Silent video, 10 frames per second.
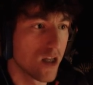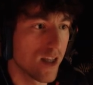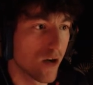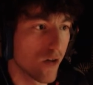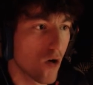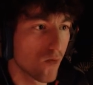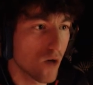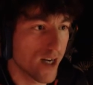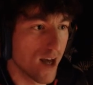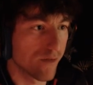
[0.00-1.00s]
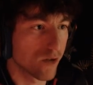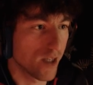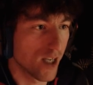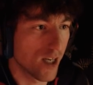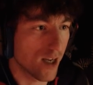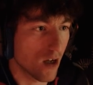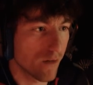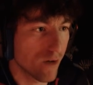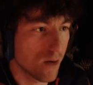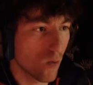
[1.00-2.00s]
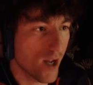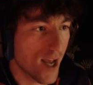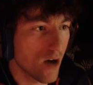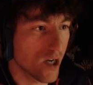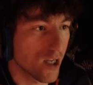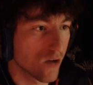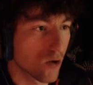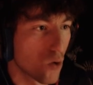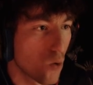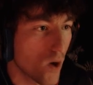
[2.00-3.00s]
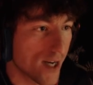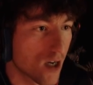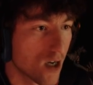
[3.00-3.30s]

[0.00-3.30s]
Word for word: They're, they're all running after me, and I gotta find a way out of here quick.